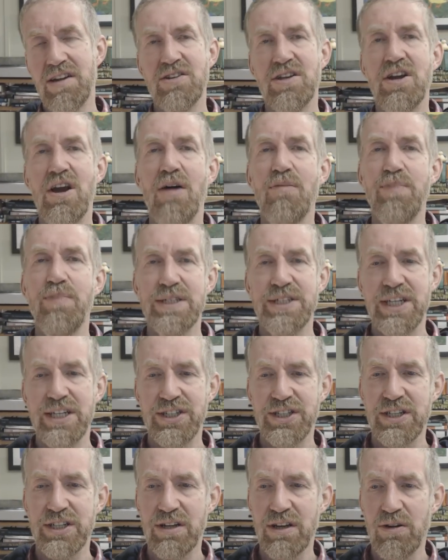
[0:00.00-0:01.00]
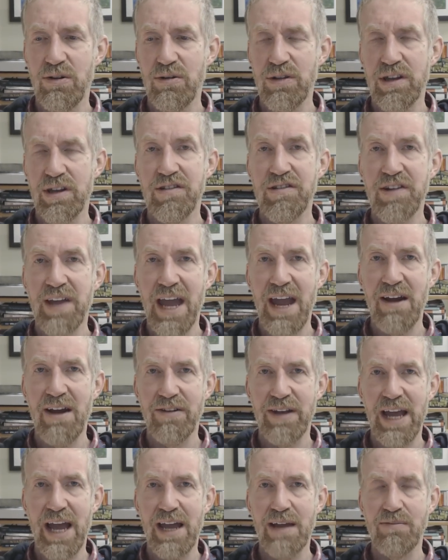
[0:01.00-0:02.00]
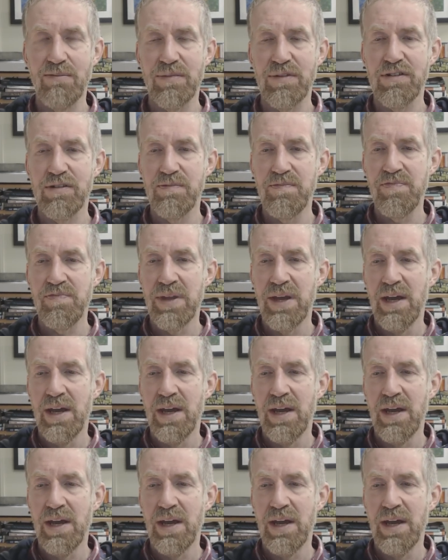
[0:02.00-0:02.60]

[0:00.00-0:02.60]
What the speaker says: competition called the Scare Games.